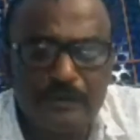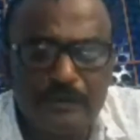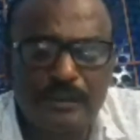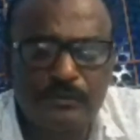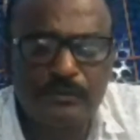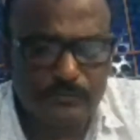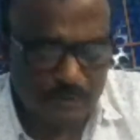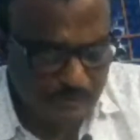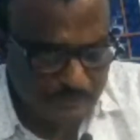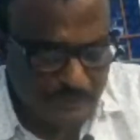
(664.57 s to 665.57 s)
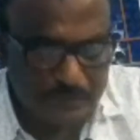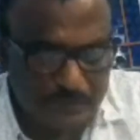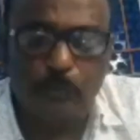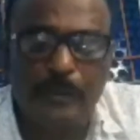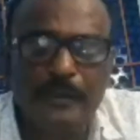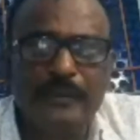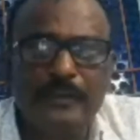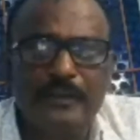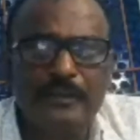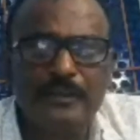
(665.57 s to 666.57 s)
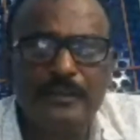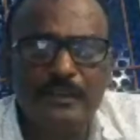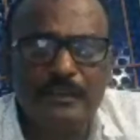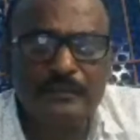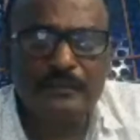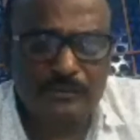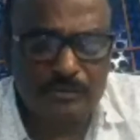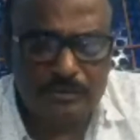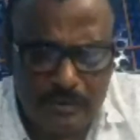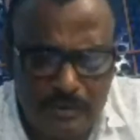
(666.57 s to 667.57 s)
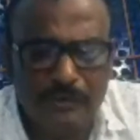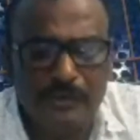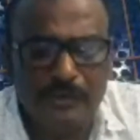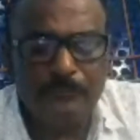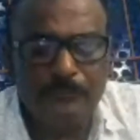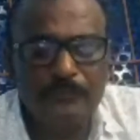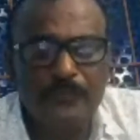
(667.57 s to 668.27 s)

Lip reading: as provided in Section 300.